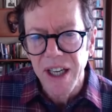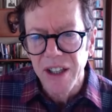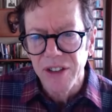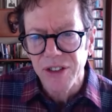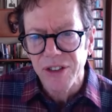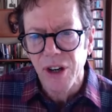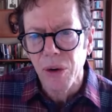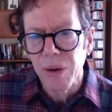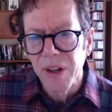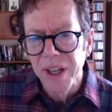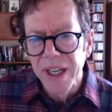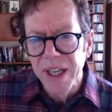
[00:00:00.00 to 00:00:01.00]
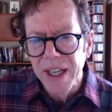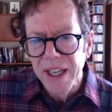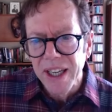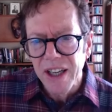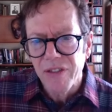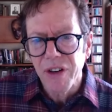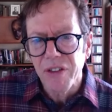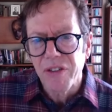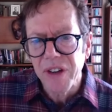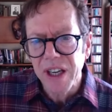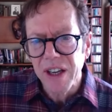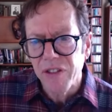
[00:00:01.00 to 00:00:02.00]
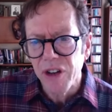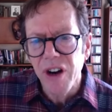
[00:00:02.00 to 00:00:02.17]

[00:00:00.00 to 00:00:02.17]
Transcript: So if you're if you're